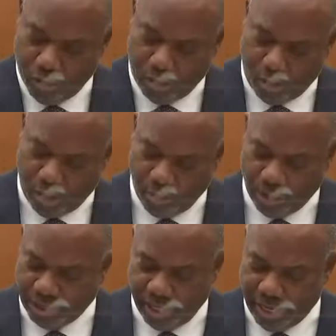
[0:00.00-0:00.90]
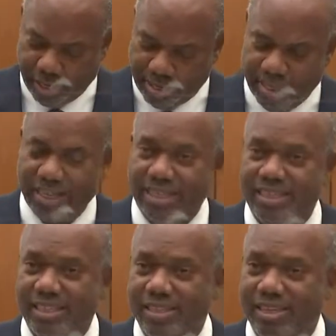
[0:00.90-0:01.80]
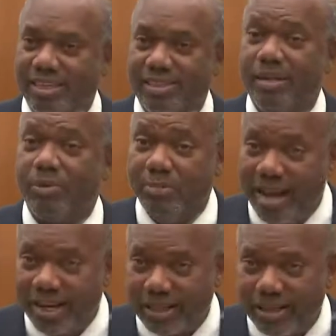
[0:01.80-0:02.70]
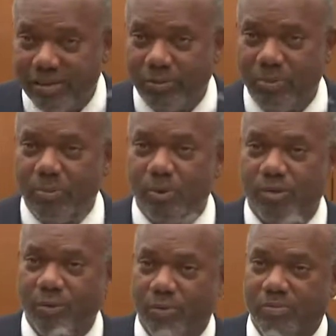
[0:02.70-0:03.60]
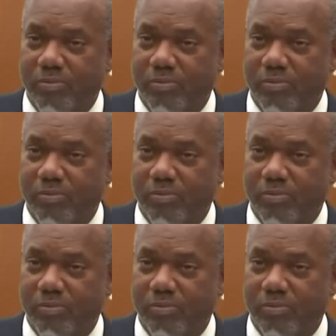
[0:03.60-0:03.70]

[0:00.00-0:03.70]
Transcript: So was he clinically symptomatic from your point of view?